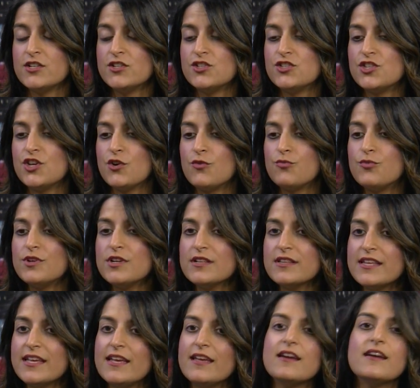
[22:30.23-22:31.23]
So
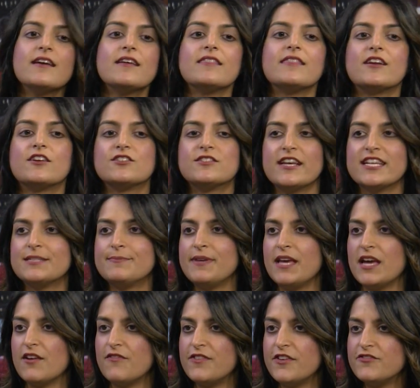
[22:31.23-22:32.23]
really, there's
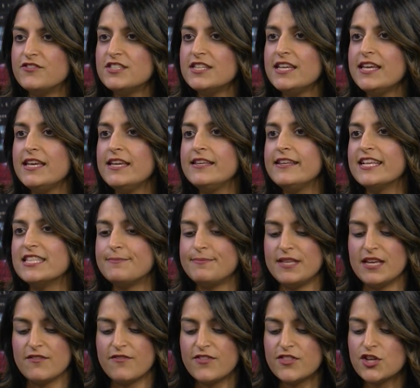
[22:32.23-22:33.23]
SPF 15,
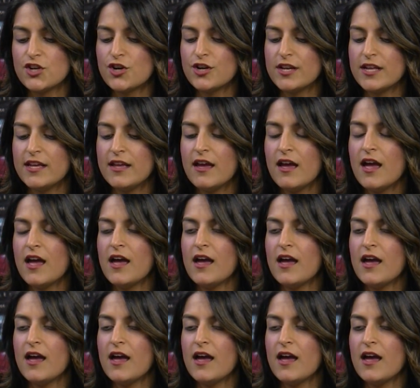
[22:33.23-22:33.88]
SPF 30.